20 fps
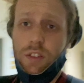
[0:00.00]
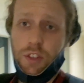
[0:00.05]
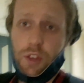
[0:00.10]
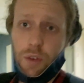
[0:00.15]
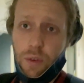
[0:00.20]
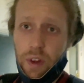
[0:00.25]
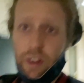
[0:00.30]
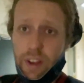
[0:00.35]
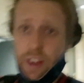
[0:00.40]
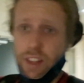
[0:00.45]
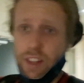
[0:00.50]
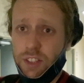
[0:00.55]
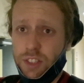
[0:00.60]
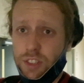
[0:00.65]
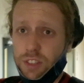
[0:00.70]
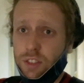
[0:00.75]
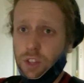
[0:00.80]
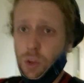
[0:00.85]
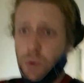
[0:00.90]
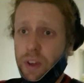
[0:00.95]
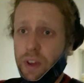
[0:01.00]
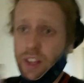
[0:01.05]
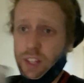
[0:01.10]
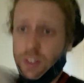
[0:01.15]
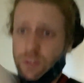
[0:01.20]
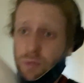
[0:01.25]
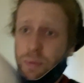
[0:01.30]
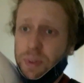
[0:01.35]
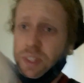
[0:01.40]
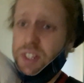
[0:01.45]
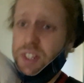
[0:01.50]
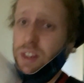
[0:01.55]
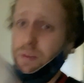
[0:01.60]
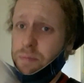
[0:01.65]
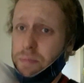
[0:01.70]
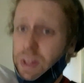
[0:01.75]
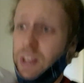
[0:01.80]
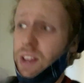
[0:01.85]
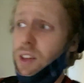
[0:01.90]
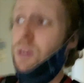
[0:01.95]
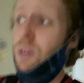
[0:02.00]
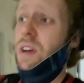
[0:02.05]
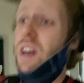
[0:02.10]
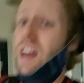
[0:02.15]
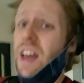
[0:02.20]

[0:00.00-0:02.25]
So I asked for my second pillow,